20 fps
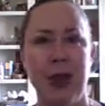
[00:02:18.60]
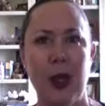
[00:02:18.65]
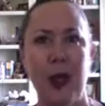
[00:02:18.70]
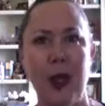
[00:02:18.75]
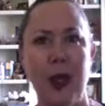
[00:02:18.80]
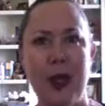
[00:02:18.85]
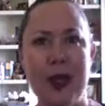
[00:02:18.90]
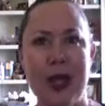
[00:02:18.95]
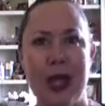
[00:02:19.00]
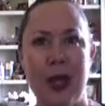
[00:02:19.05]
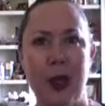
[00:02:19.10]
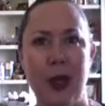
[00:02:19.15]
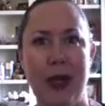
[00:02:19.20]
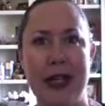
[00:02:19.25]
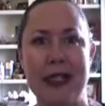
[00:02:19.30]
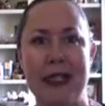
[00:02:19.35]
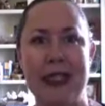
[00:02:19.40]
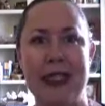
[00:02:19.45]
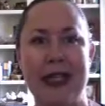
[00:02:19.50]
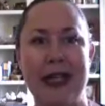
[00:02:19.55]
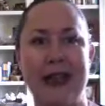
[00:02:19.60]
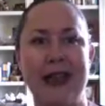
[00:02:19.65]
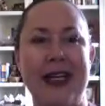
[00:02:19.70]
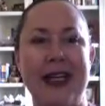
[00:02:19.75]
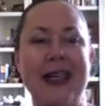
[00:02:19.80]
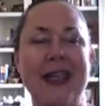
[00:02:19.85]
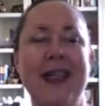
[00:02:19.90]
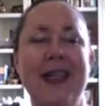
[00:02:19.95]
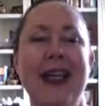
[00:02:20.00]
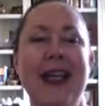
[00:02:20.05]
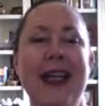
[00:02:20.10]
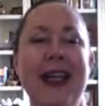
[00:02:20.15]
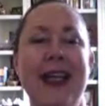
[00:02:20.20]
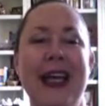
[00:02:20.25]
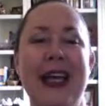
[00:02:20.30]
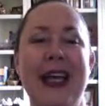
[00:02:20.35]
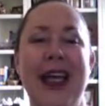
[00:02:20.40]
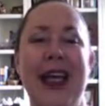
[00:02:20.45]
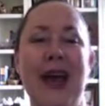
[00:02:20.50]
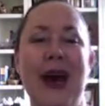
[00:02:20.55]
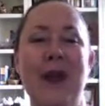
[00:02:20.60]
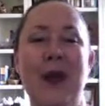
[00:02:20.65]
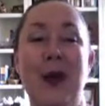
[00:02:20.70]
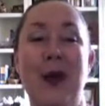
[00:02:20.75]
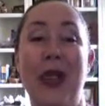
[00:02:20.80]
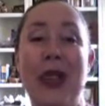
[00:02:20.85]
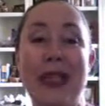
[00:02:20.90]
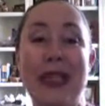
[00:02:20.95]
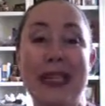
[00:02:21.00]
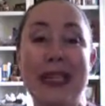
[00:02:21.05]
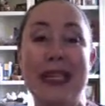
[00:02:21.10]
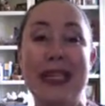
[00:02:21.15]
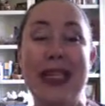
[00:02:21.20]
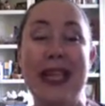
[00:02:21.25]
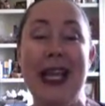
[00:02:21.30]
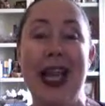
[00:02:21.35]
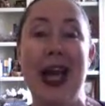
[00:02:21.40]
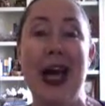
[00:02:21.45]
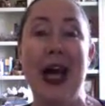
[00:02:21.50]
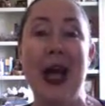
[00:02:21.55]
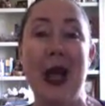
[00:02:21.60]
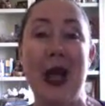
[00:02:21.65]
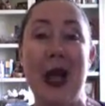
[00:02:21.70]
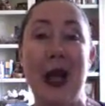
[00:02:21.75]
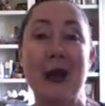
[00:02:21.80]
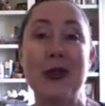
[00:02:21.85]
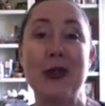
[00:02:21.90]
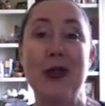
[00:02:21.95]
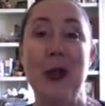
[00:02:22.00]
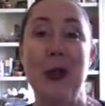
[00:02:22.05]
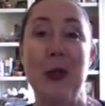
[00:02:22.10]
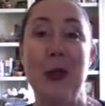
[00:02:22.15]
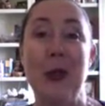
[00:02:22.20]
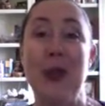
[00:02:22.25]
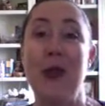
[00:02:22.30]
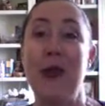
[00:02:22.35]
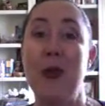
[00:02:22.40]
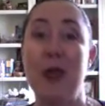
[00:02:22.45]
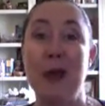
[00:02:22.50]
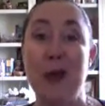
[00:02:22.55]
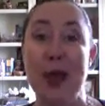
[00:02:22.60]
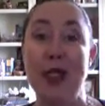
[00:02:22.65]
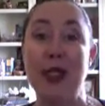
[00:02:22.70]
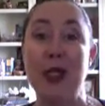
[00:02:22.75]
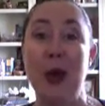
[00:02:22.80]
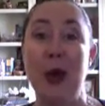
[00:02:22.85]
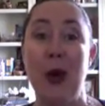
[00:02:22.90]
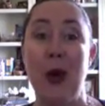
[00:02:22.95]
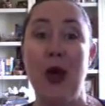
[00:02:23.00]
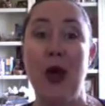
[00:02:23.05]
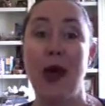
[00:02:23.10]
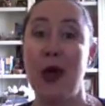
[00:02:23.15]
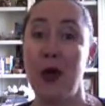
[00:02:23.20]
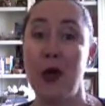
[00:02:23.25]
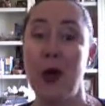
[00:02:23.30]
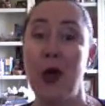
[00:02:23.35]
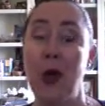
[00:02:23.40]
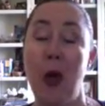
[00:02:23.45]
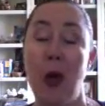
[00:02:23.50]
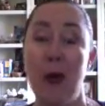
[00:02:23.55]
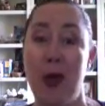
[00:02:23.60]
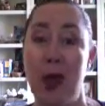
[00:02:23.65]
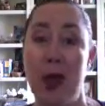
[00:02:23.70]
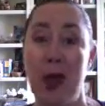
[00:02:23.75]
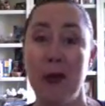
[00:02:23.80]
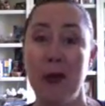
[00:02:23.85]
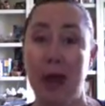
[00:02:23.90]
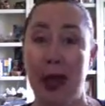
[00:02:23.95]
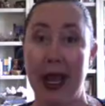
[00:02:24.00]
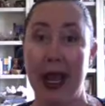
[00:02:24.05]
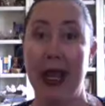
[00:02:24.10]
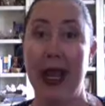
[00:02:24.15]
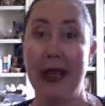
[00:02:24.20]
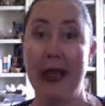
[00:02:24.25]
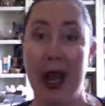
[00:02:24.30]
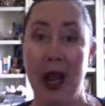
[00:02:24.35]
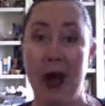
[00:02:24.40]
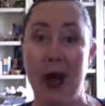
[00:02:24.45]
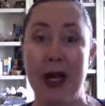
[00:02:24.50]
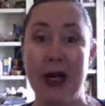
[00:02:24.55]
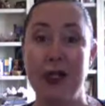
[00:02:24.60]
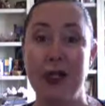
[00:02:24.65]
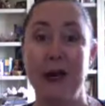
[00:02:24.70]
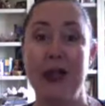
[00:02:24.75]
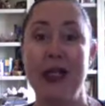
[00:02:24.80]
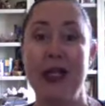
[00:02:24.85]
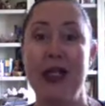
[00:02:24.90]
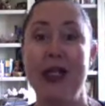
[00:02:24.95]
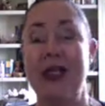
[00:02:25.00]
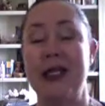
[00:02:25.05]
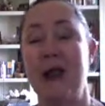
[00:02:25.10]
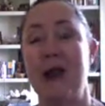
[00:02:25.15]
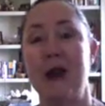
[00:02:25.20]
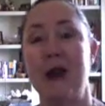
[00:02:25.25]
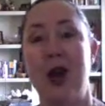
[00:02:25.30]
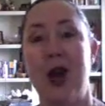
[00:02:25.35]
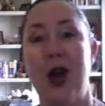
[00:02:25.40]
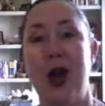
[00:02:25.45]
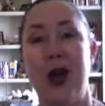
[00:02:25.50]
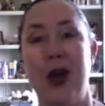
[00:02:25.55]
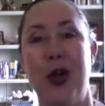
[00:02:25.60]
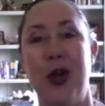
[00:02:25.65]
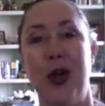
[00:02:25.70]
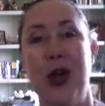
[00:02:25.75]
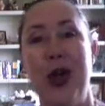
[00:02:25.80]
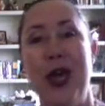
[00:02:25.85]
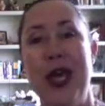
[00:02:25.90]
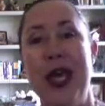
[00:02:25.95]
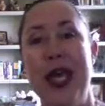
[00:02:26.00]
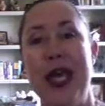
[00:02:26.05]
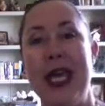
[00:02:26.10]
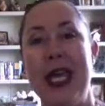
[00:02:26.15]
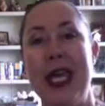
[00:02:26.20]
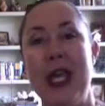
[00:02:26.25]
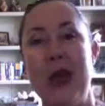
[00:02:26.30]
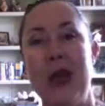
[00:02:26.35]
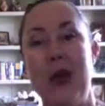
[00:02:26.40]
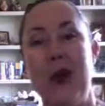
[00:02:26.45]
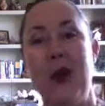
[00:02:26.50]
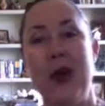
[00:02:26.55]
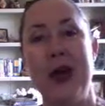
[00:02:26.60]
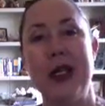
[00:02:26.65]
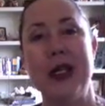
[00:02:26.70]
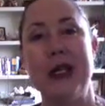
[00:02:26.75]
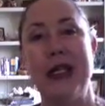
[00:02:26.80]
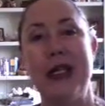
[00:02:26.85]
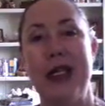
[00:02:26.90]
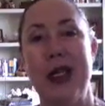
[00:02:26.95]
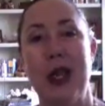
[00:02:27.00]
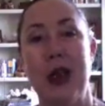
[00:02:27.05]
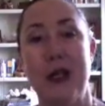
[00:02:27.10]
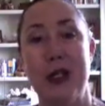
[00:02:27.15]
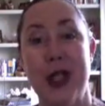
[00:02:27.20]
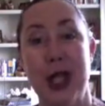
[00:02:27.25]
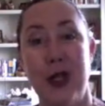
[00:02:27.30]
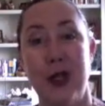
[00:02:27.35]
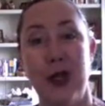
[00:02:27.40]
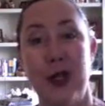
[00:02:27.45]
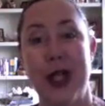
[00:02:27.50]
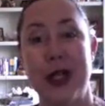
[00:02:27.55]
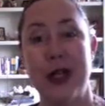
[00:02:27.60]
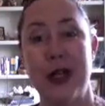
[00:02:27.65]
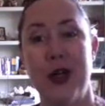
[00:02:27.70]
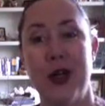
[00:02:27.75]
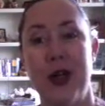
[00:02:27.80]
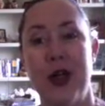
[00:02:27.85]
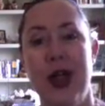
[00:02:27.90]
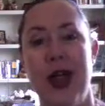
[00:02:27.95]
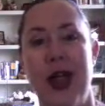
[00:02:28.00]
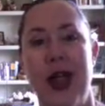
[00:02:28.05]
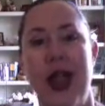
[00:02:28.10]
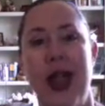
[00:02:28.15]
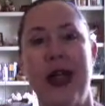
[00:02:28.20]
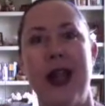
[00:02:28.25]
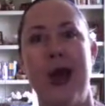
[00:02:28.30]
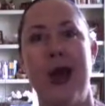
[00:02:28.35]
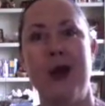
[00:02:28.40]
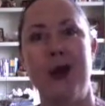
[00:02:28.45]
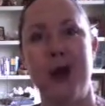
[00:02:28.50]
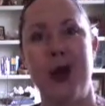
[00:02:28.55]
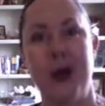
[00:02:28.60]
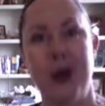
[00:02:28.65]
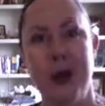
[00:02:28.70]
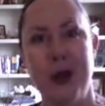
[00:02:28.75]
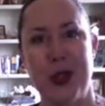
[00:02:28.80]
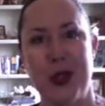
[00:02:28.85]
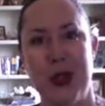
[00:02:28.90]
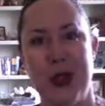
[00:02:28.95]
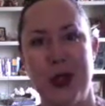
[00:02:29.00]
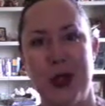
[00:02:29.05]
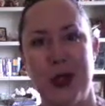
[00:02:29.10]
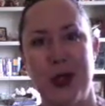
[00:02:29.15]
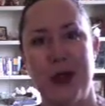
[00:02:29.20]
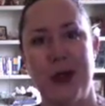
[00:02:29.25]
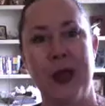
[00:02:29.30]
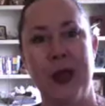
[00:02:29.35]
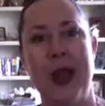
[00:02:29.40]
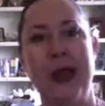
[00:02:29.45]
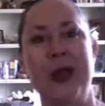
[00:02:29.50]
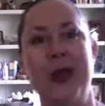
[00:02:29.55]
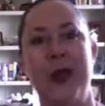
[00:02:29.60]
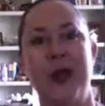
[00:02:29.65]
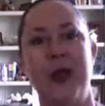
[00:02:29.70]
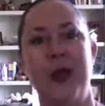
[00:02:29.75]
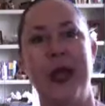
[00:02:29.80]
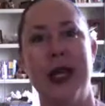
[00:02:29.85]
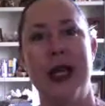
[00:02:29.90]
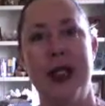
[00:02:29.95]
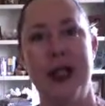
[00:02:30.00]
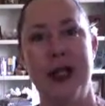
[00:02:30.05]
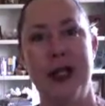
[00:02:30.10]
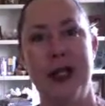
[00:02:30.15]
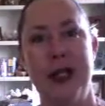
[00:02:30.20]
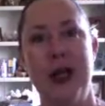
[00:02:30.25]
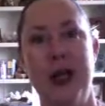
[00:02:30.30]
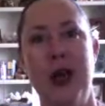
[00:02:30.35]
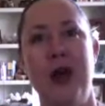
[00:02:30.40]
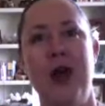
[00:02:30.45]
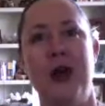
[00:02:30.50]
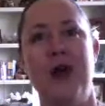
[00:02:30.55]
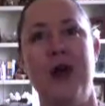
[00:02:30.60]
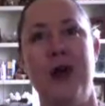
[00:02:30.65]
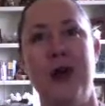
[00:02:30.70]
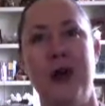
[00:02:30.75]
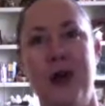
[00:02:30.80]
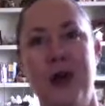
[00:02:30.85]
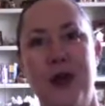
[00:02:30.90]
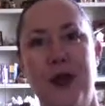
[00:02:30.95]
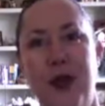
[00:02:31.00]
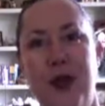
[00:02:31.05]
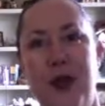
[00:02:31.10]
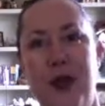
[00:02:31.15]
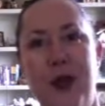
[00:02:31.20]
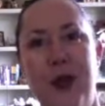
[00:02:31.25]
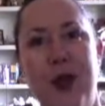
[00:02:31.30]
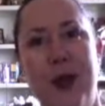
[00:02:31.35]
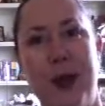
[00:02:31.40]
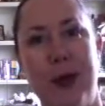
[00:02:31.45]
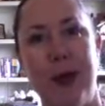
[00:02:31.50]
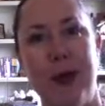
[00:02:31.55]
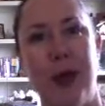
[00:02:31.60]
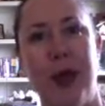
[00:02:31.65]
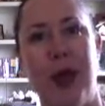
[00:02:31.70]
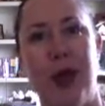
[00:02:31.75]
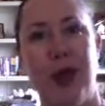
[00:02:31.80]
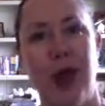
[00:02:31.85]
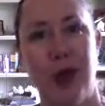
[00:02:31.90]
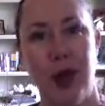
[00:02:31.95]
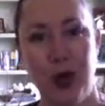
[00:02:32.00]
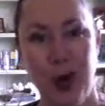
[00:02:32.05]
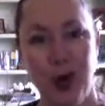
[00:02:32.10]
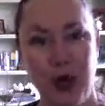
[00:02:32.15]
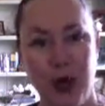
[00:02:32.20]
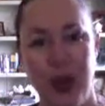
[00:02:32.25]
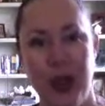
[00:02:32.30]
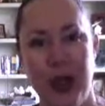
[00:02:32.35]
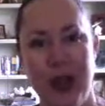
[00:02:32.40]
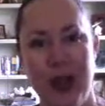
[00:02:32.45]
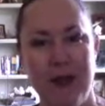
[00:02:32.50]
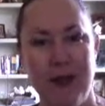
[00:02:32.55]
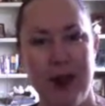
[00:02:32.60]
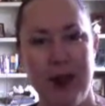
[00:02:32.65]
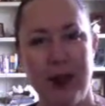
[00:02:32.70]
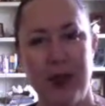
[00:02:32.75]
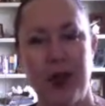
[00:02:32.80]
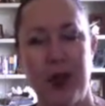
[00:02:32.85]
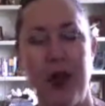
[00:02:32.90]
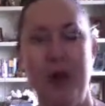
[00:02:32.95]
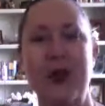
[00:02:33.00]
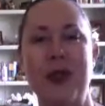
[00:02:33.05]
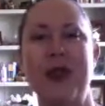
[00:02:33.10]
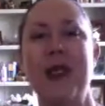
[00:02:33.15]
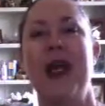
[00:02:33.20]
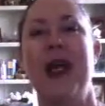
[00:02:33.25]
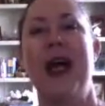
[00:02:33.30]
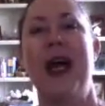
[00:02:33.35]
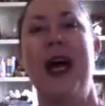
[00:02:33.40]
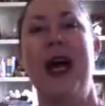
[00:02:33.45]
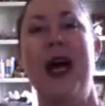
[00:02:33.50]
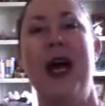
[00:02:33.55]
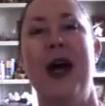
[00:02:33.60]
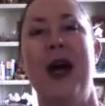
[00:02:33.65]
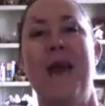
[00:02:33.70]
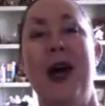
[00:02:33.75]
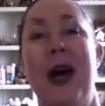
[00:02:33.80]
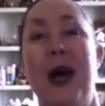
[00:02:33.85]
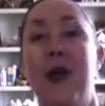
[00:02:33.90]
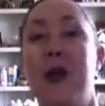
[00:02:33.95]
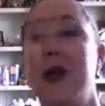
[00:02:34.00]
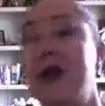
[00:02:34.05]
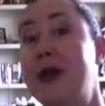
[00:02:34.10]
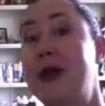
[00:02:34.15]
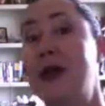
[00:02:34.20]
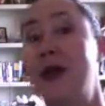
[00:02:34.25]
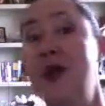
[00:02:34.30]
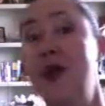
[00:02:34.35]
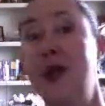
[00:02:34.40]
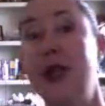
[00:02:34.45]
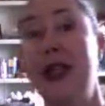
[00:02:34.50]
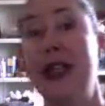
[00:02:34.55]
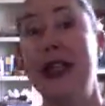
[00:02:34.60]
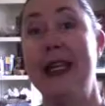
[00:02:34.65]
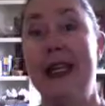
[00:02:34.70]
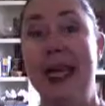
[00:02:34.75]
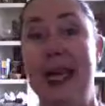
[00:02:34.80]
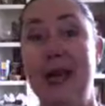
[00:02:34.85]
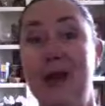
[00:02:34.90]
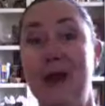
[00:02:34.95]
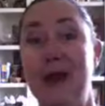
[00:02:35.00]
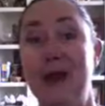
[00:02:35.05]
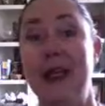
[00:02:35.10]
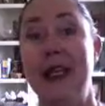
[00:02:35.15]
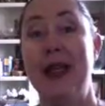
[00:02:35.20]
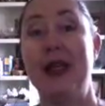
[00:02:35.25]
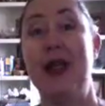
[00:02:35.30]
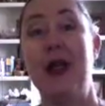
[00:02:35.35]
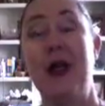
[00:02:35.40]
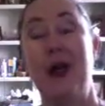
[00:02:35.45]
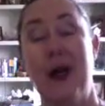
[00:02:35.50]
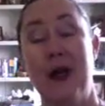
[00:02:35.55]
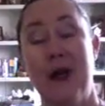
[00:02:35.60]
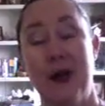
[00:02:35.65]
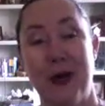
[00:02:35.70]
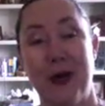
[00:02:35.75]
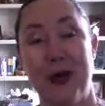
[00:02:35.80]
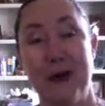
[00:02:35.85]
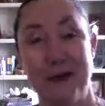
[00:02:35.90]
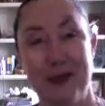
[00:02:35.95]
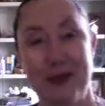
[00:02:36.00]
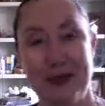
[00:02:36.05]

We always had a blast in that class. While at sea, I also met another man, my now husband. His name is Ricardo. He was the hotel director, and I was the cruise director. So yes, for those of you who remember, cue the Love Boat jokes. I would have been Julie, and he would have been Gopher.